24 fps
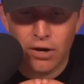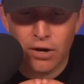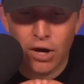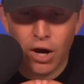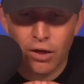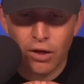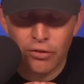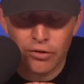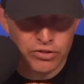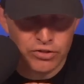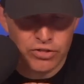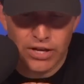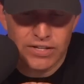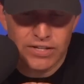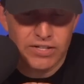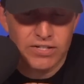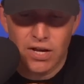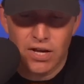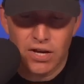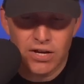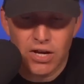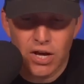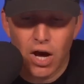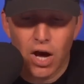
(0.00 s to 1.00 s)
Others, like
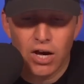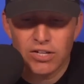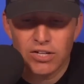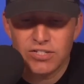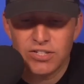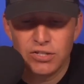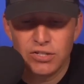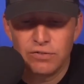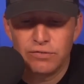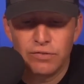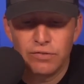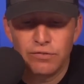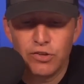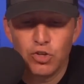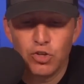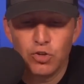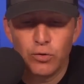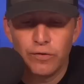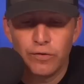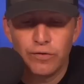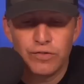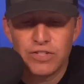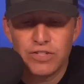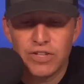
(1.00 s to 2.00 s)
Sunny Hostin of The
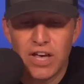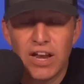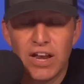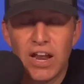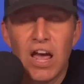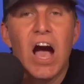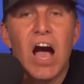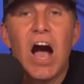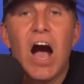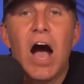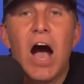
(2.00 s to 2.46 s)
View, have said,